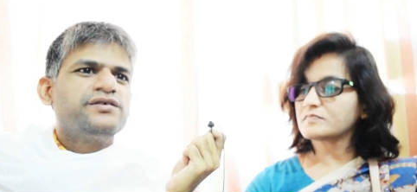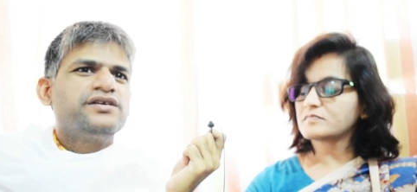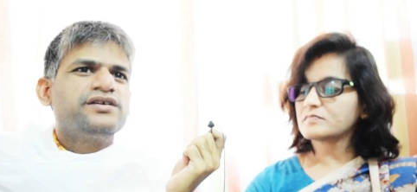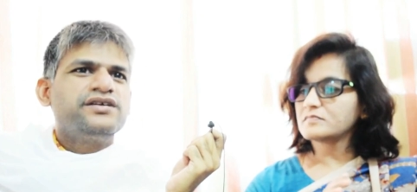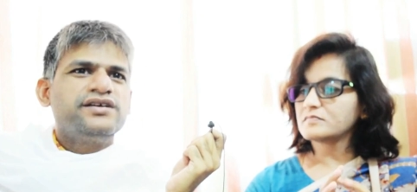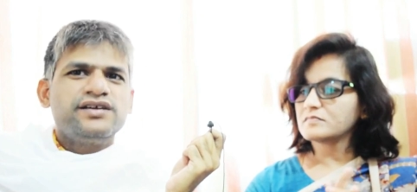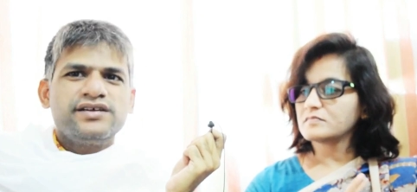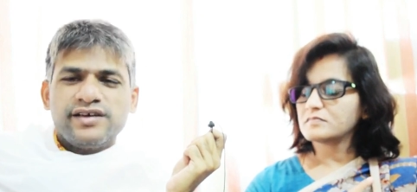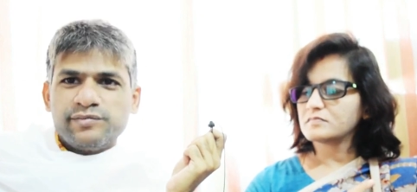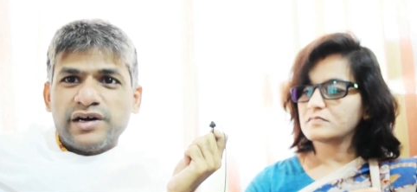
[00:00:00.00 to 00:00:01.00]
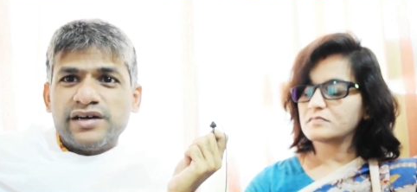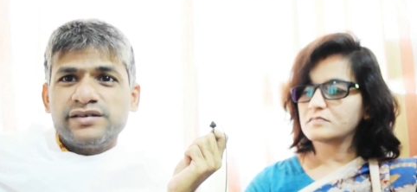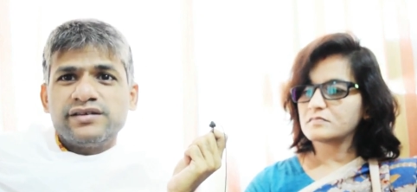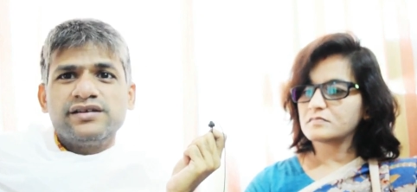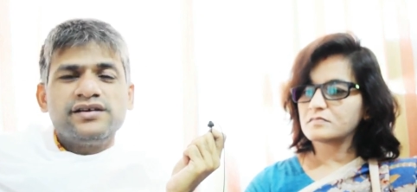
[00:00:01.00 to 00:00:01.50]
Speaker 1: one uh, 10k
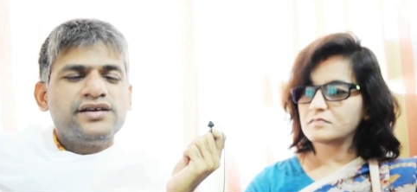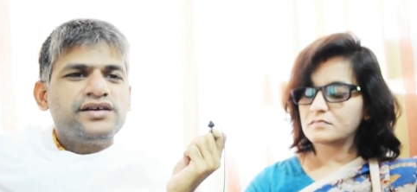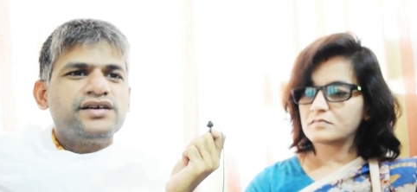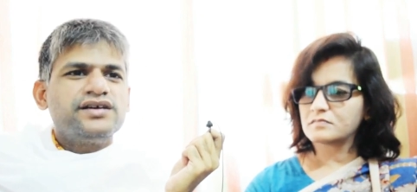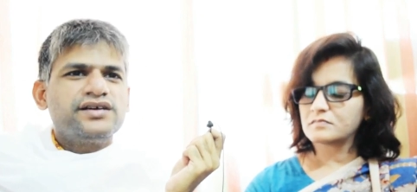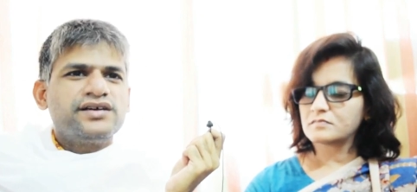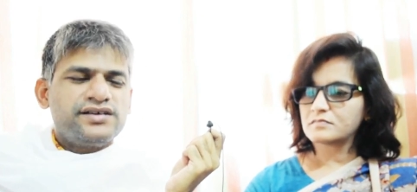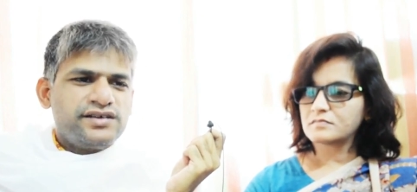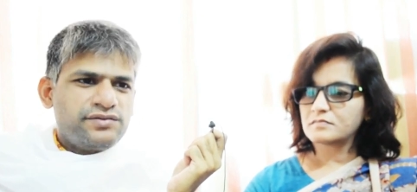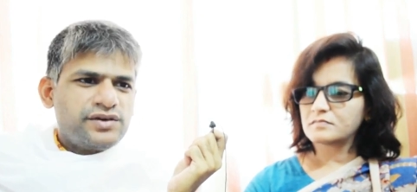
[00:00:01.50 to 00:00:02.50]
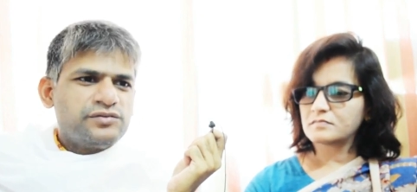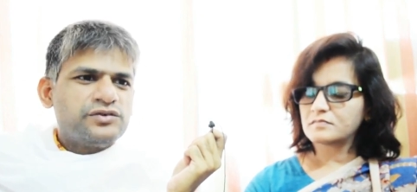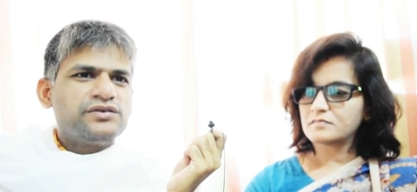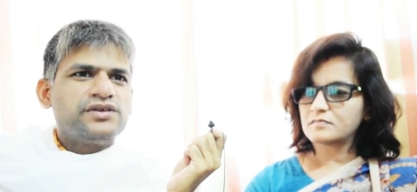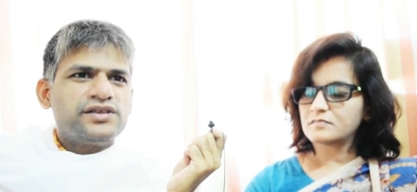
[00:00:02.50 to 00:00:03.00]
parcel. Uh, get it from
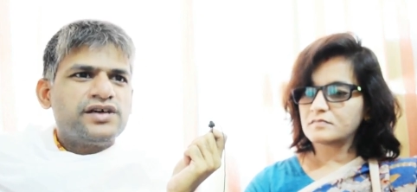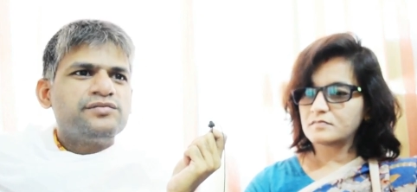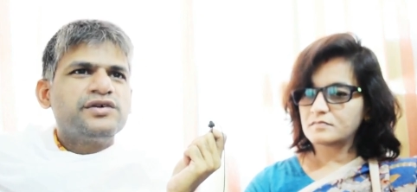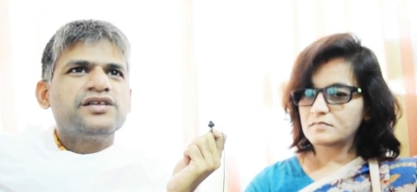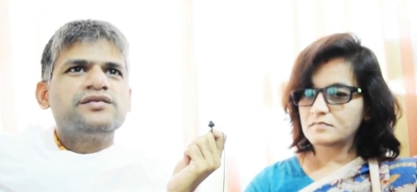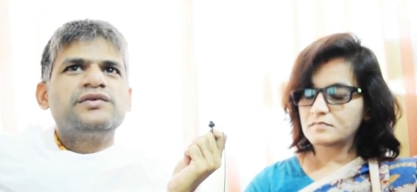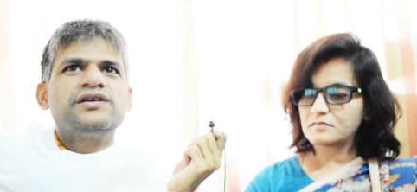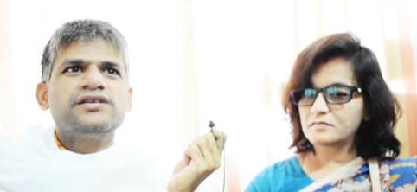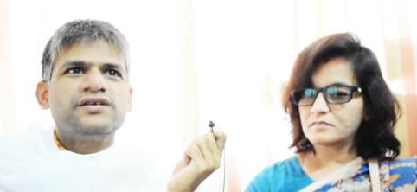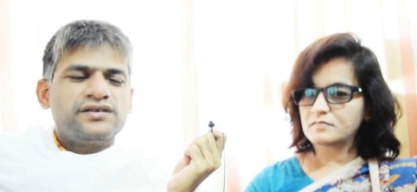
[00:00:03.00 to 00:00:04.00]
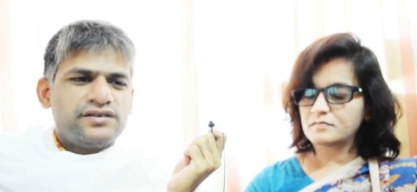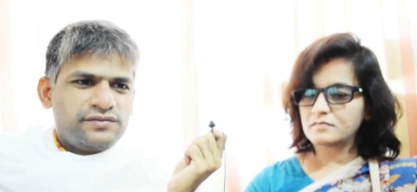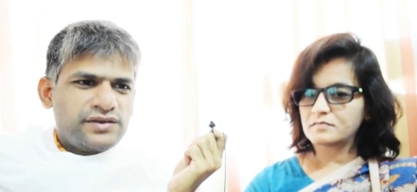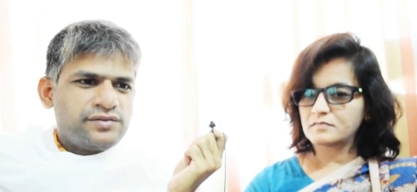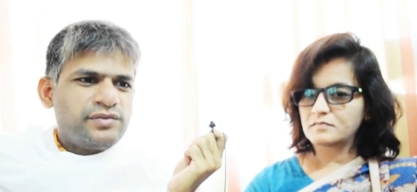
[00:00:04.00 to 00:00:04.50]
Surat, Ahmedabad, or
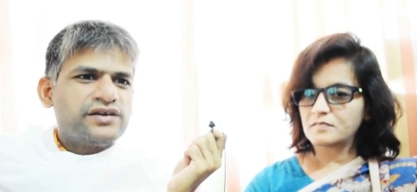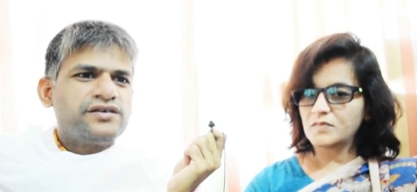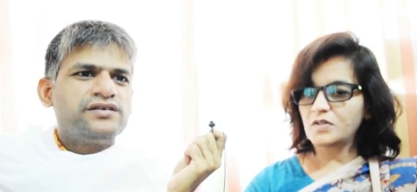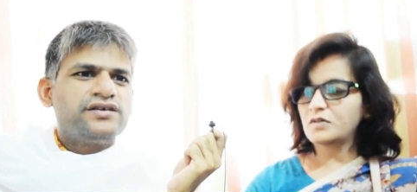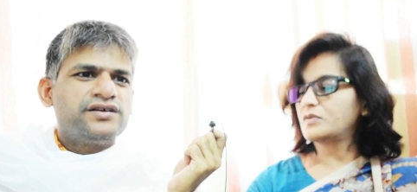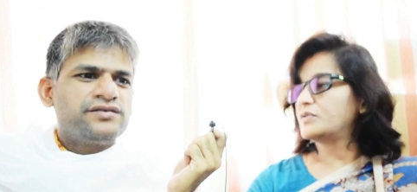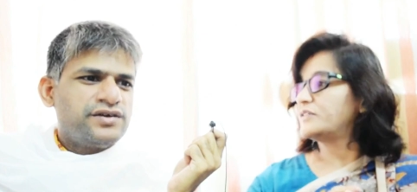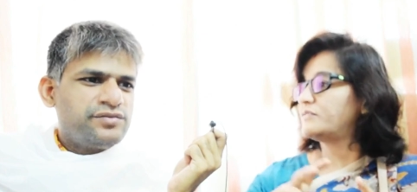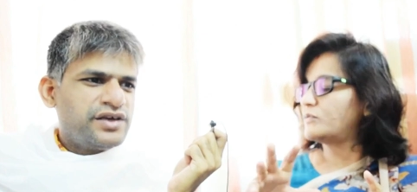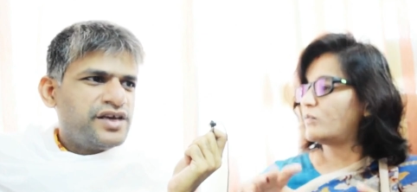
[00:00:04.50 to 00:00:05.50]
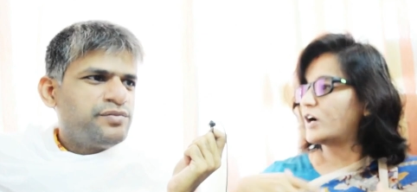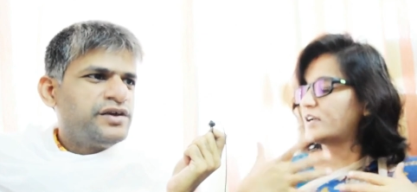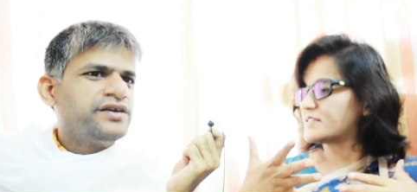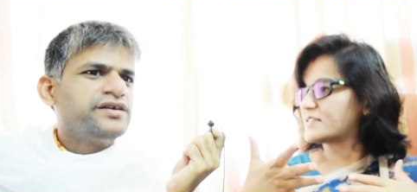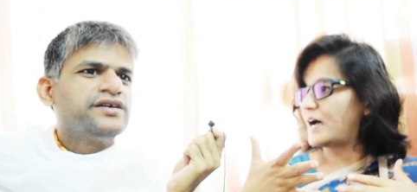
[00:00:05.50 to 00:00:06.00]
uh, West Bengal. No, no. Even AP what
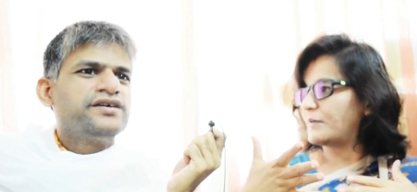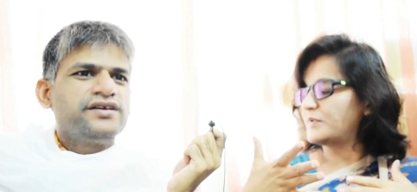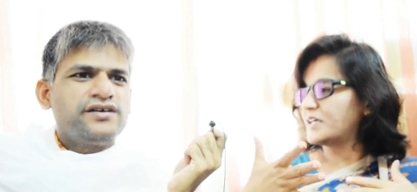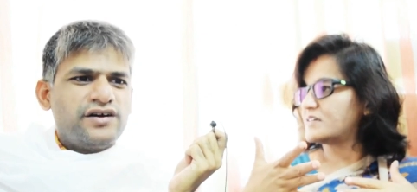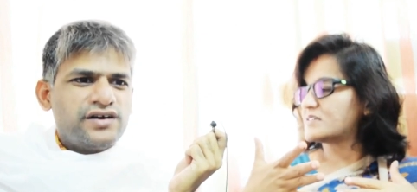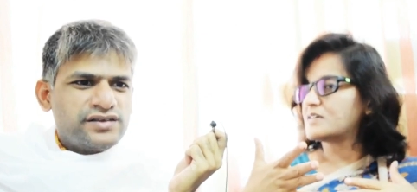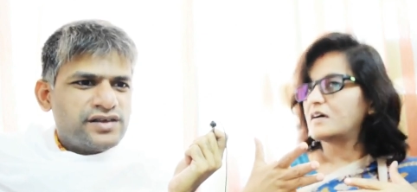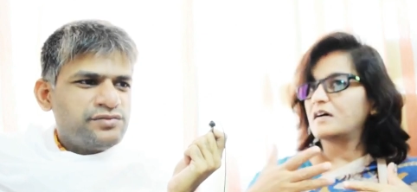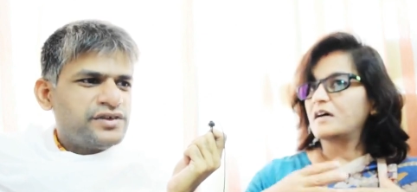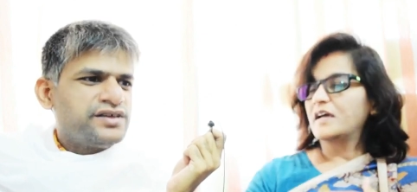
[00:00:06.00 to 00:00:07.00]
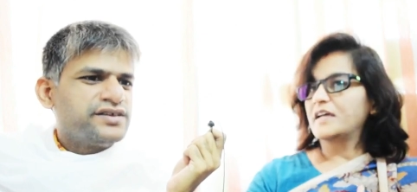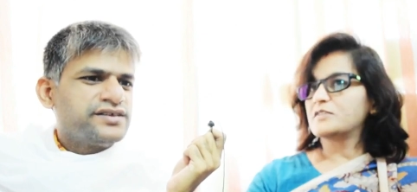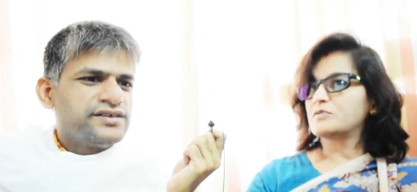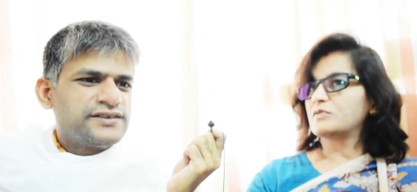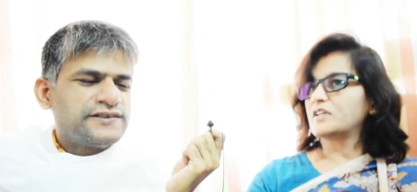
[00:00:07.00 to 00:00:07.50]
is
Speaker 2: happening is somewhere.
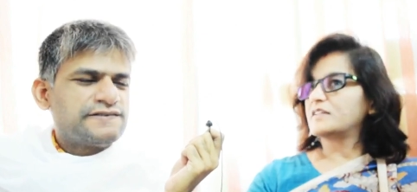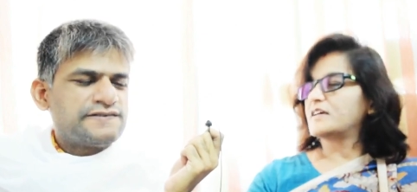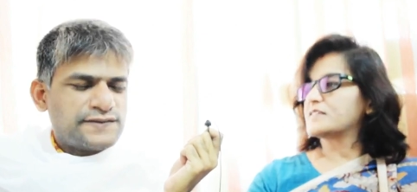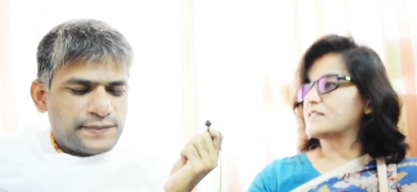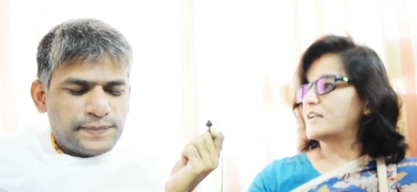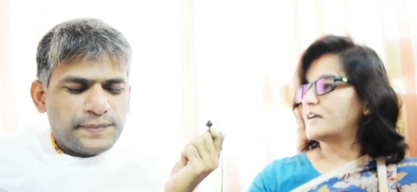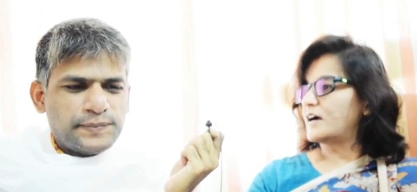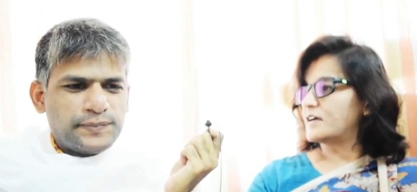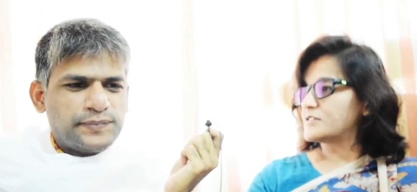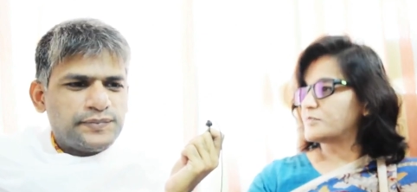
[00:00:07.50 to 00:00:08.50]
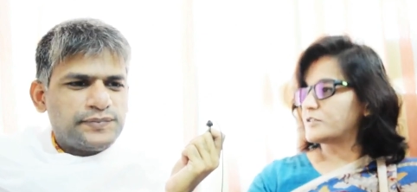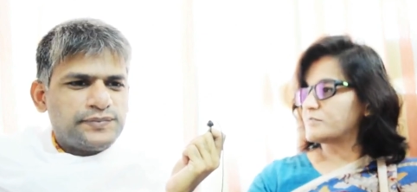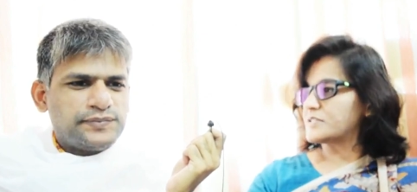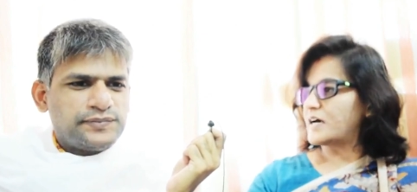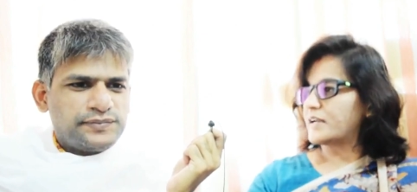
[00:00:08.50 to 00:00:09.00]
in Surat they are selling
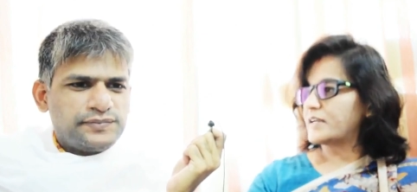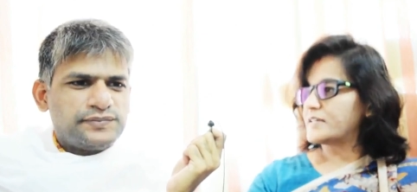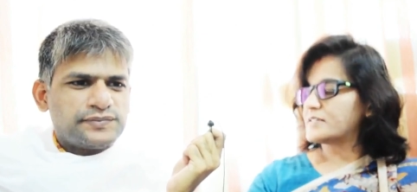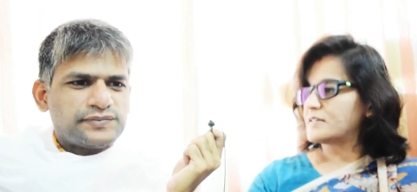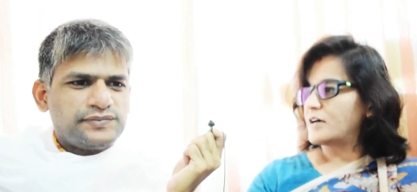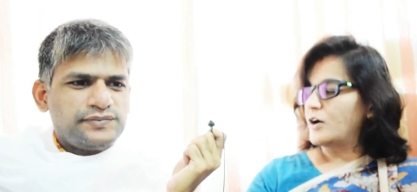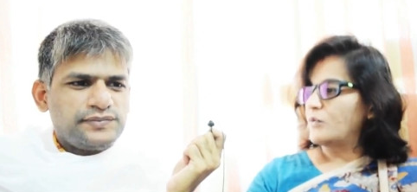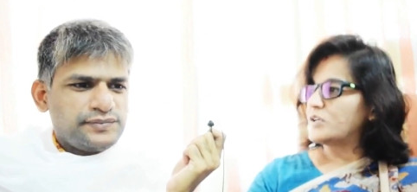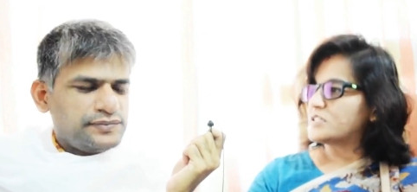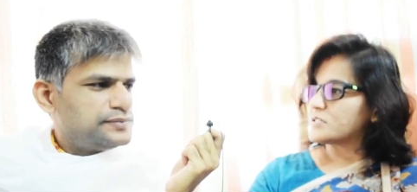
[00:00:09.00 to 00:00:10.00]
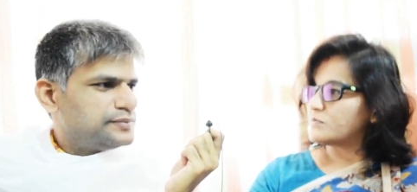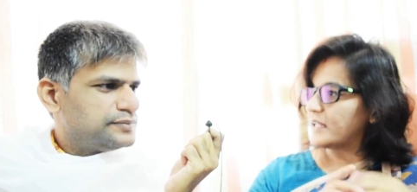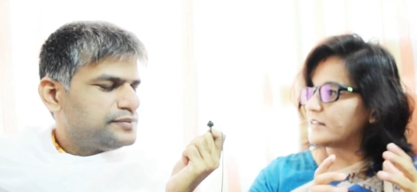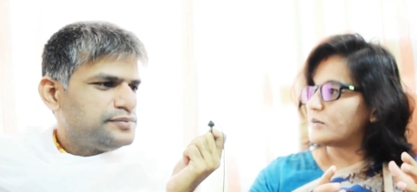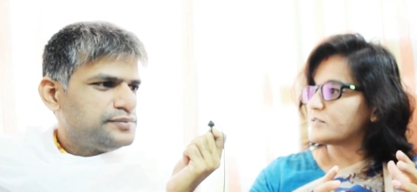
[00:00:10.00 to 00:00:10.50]
Kanjipuram saris, which is
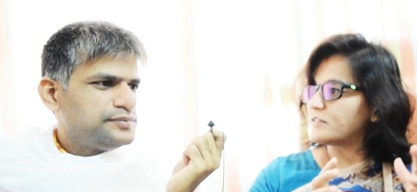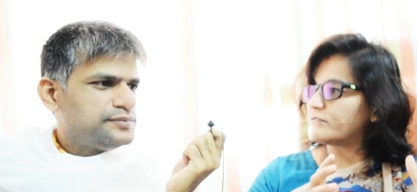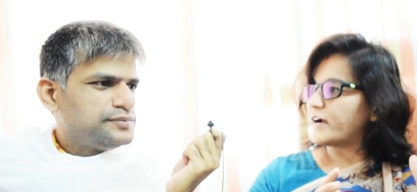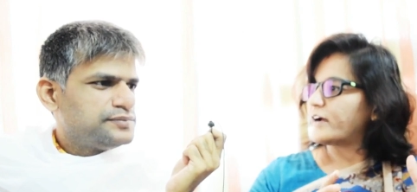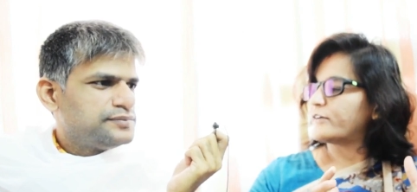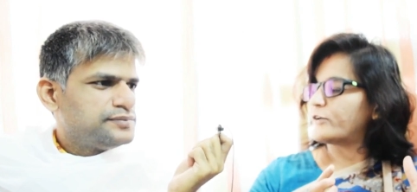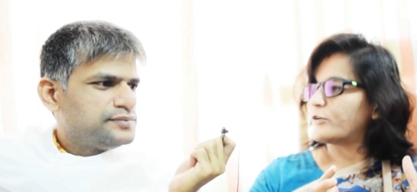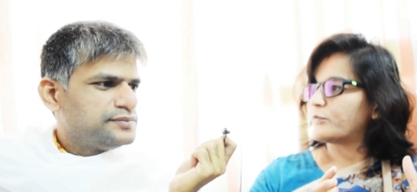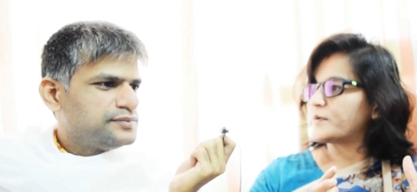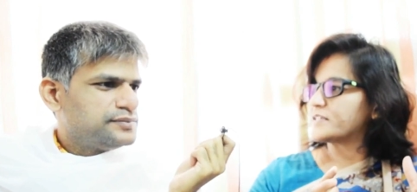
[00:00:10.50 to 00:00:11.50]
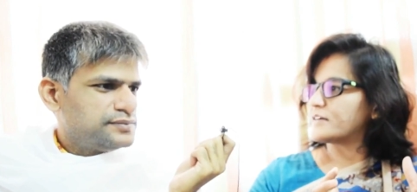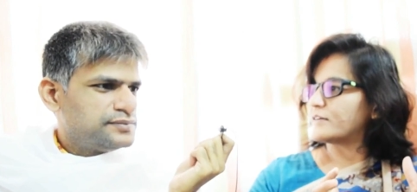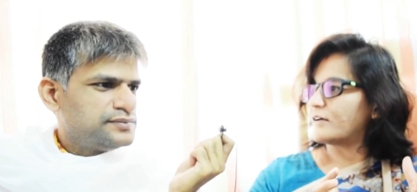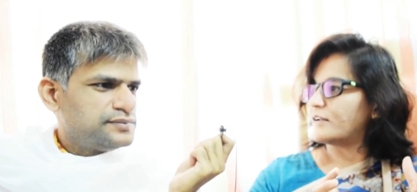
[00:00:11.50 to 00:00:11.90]
one thousand five hundred rupees and